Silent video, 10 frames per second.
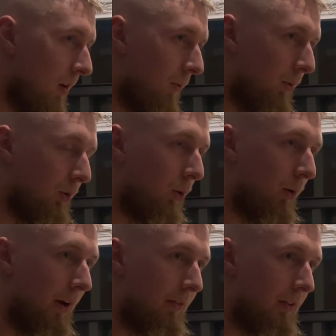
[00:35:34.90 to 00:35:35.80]
Record
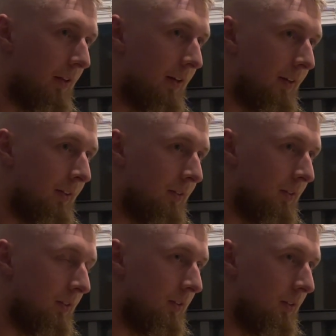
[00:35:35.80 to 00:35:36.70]
everything.
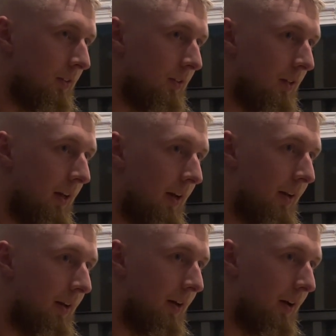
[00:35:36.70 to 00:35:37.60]

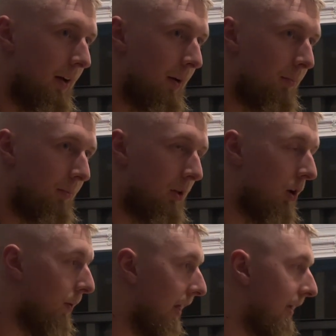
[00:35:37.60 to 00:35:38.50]
And you know
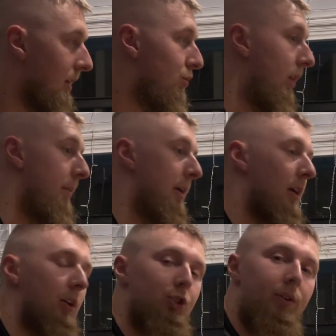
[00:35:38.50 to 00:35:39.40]
what, I guess while I'm here,
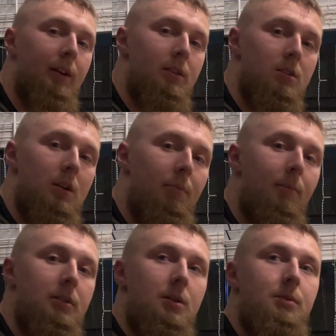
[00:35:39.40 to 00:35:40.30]
I'll show you guys the
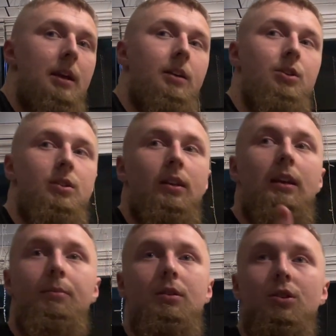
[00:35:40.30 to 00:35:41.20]
supplements I'm taking just to
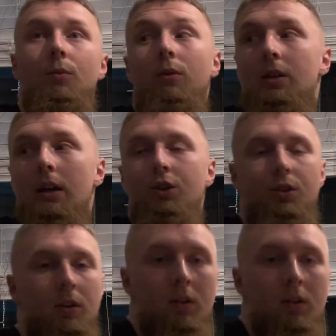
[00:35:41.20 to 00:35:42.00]
keep this in rotation